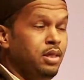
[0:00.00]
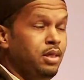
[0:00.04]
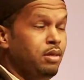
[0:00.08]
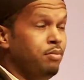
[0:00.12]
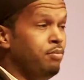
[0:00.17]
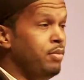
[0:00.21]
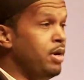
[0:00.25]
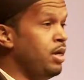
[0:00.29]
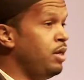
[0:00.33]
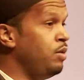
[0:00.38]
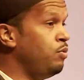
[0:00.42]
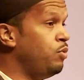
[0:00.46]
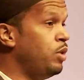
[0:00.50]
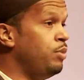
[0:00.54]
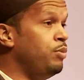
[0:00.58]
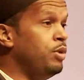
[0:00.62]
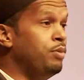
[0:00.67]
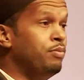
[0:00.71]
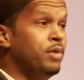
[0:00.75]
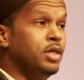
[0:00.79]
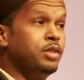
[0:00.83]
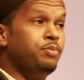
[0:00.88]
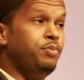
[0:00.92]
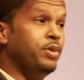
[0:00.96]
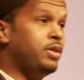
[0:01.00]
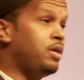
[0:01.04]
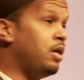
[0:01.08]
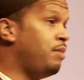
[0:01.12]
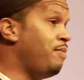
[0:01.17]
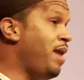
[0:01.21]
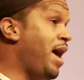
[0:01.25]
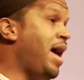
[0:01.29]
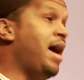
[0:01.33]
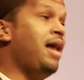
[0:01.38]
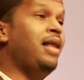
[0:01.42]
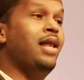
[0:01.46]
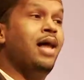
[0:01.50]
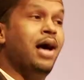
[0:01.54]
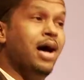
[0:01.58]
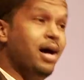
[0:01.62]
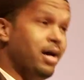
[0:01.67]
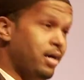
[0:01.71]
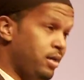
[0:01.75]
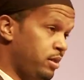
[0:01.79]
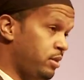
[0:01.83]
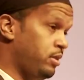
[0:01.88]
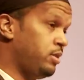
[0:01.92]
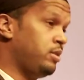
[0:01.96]
Men and women must become
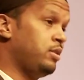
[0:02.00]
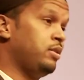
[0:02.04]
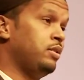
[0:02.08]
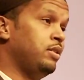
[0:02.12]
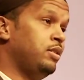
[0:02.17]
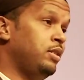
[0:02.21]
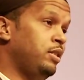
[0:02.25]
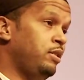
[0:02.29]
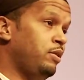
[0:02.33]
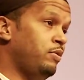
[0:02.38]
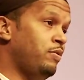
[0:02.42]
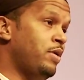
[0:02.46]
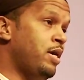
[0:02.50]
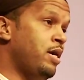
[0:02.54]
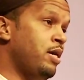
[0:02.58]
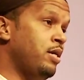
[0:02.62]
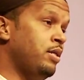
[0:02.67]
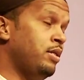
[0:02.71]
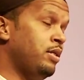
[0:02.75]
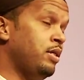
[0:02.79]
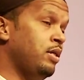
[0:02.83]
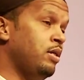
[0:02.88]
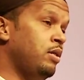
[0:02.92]
allies, right?